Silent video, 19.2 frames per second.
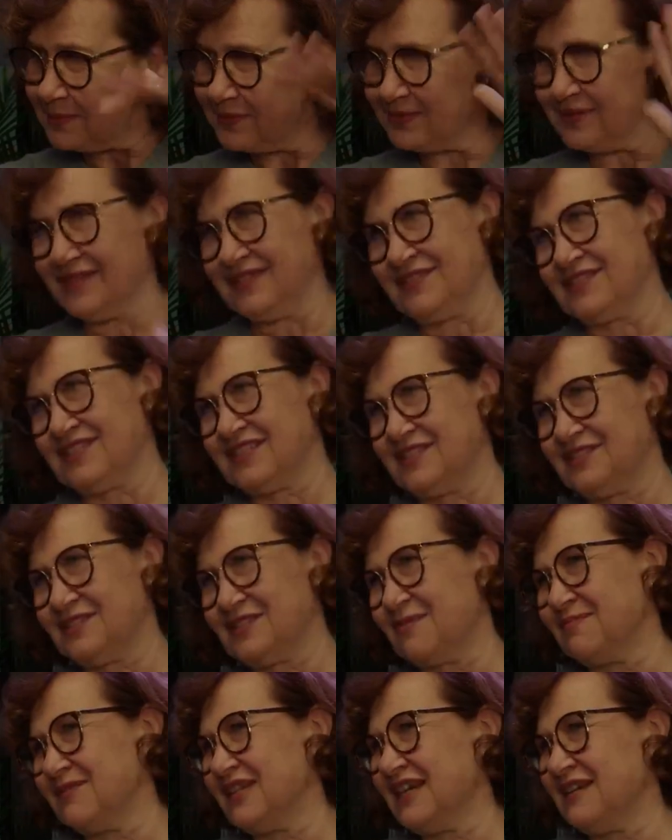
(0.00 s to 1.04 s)
and
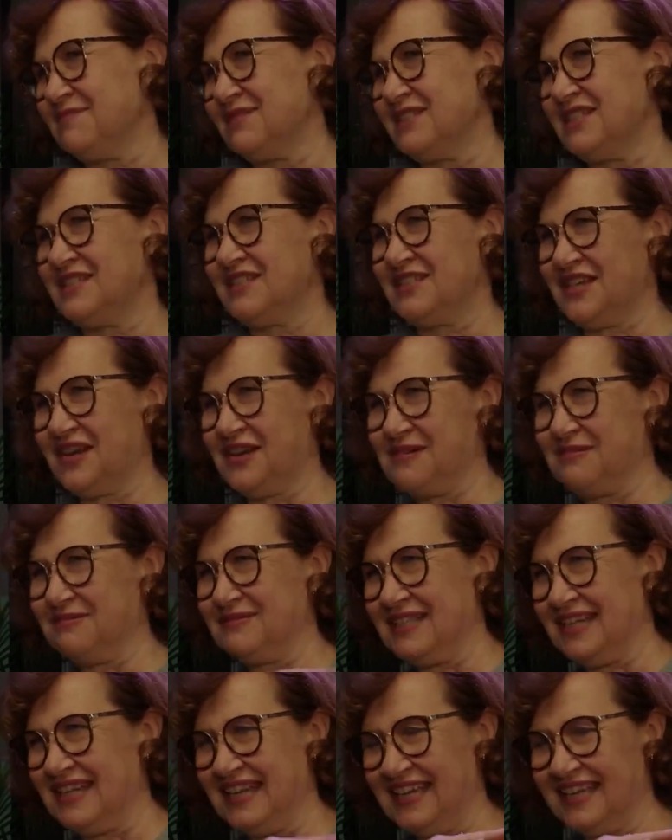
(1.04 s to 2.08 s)
sometimes it's down,
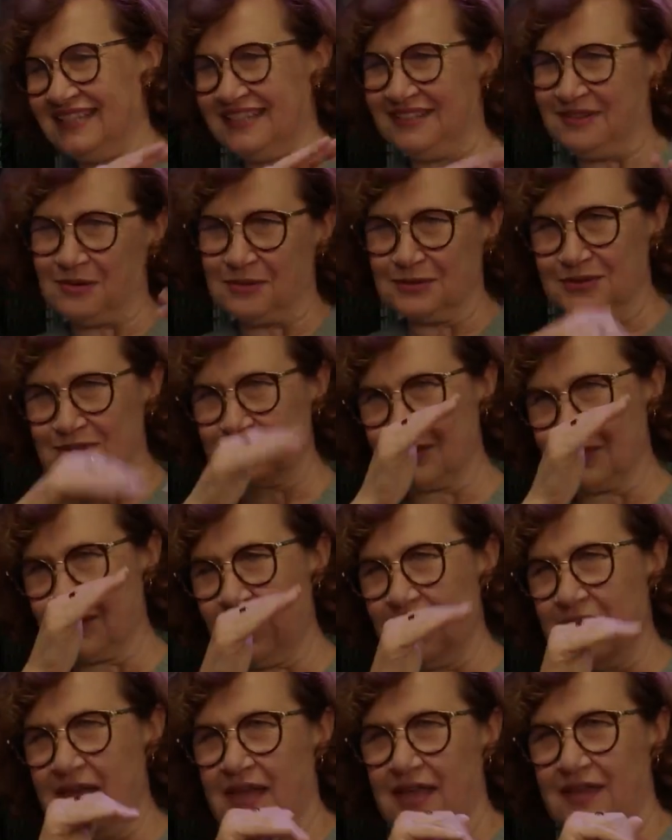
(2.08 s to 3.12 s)
and also
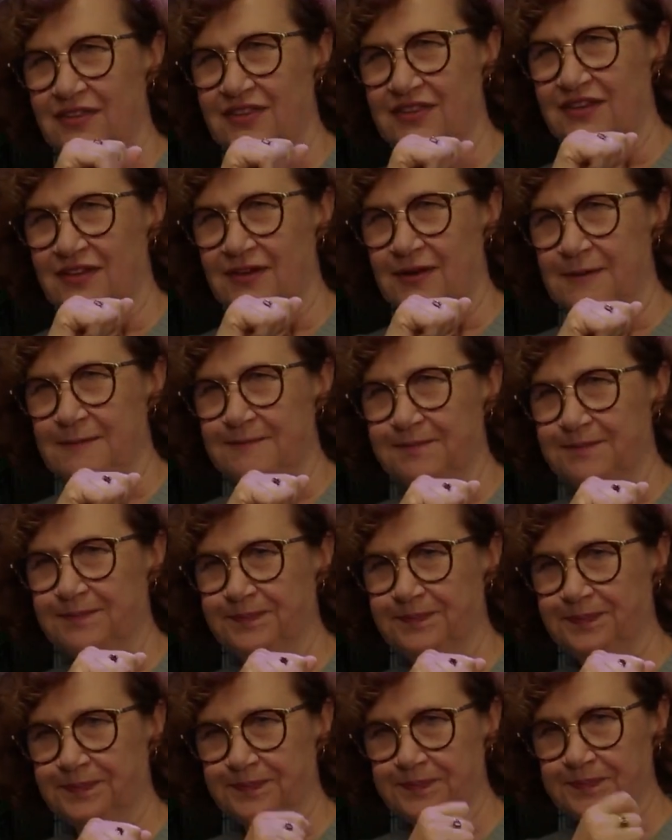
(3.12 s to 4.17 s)

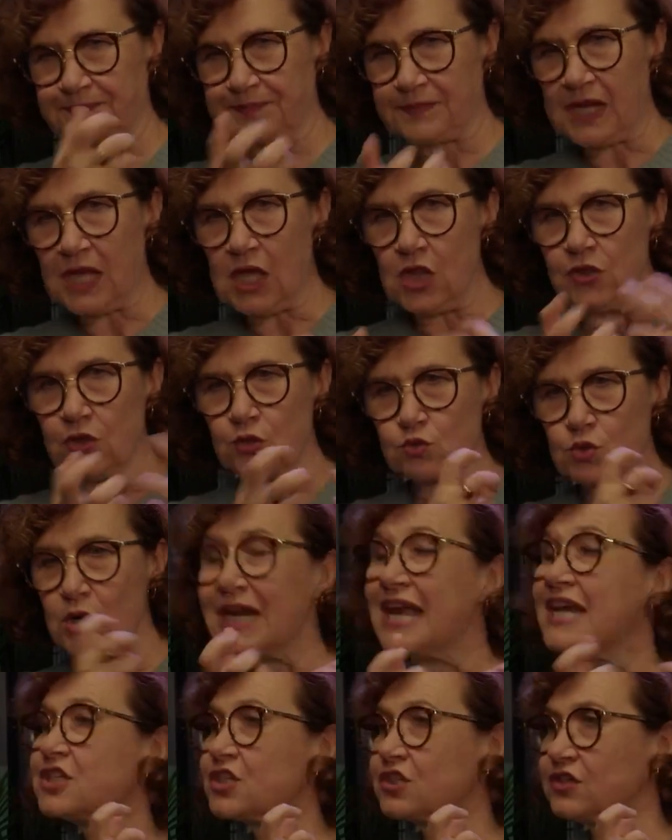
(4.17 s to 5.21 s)
the
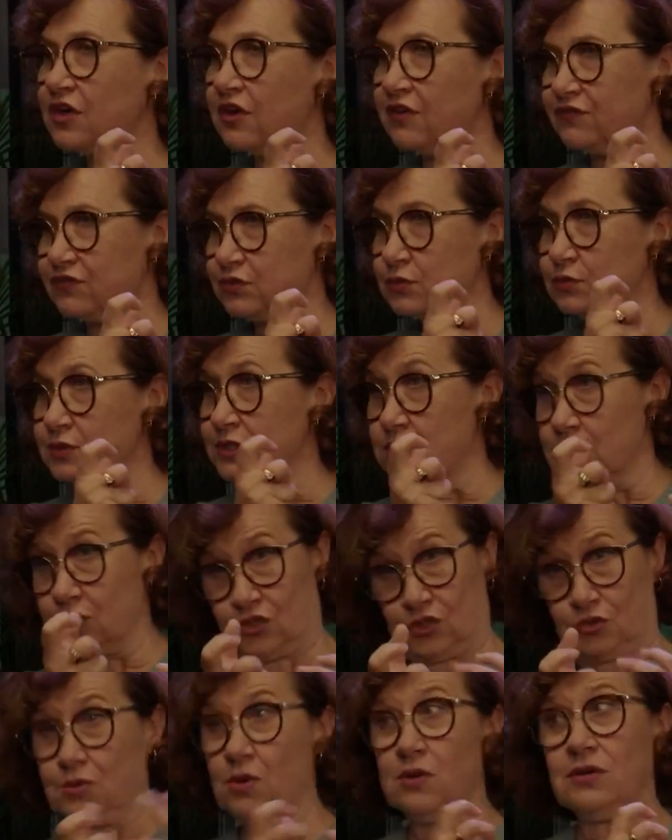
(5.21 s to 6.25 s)
relation of who is the
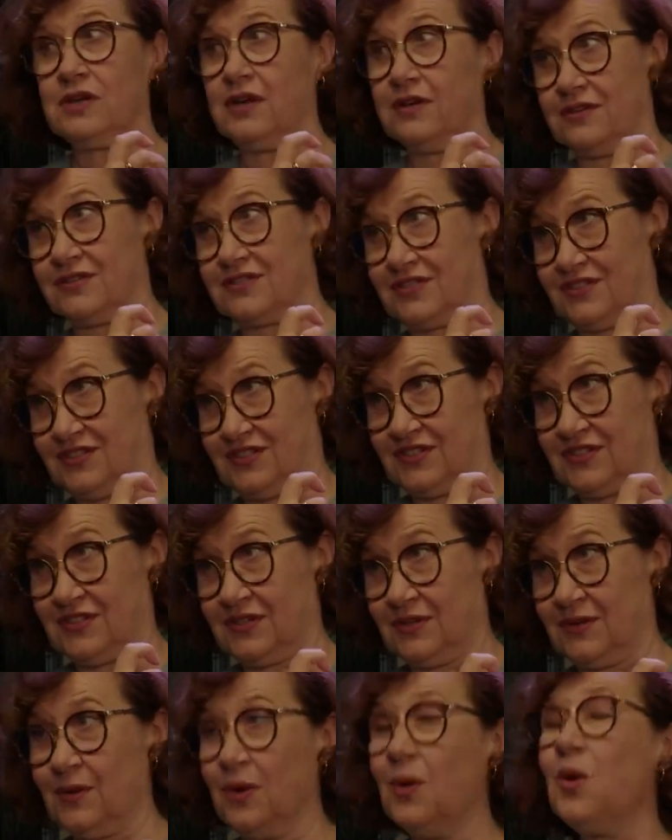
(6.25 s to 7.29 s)
strongest
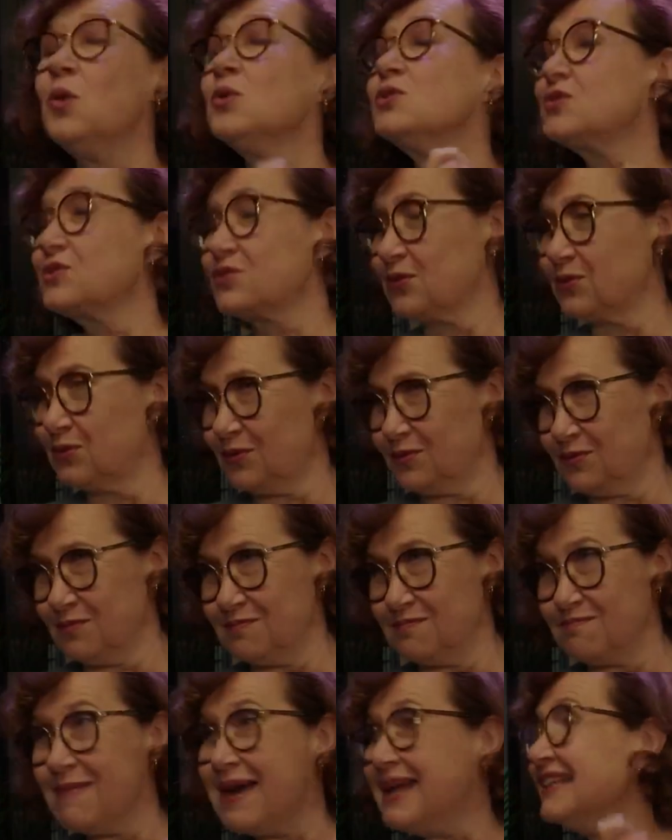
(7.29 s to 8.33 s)
also
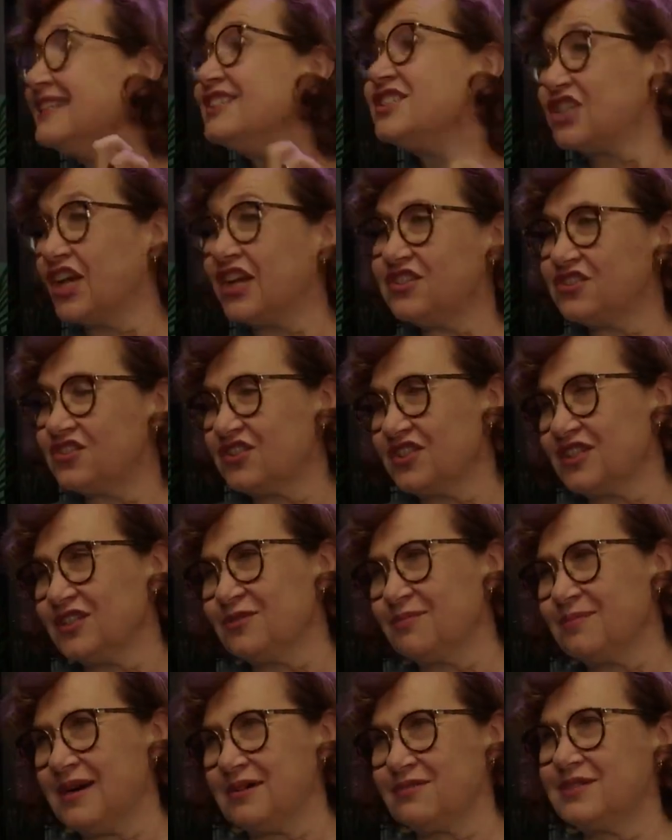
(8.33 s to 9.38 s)
may change in a
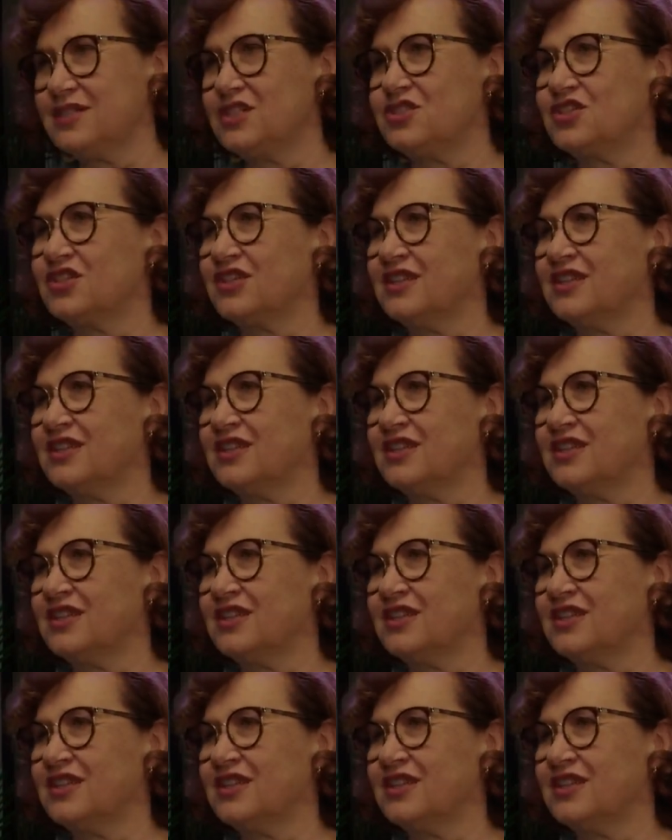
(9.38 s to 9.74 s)
marriage.